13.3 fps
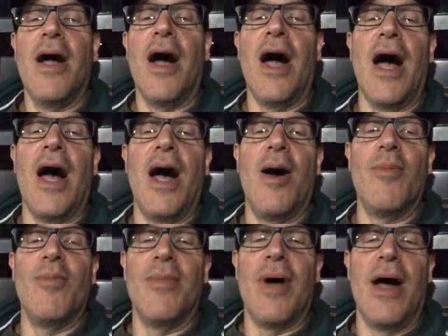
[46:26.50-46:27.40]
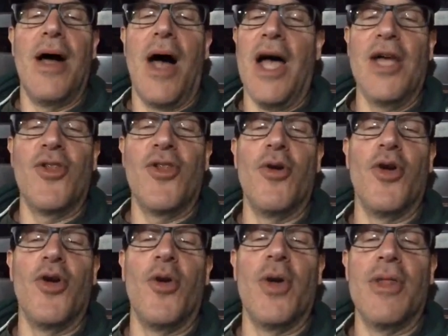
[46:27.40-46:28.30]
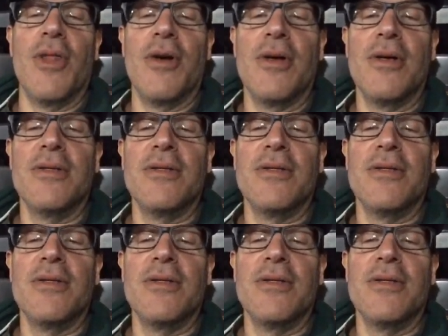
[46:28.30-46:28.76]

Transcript: Um, I don't know either.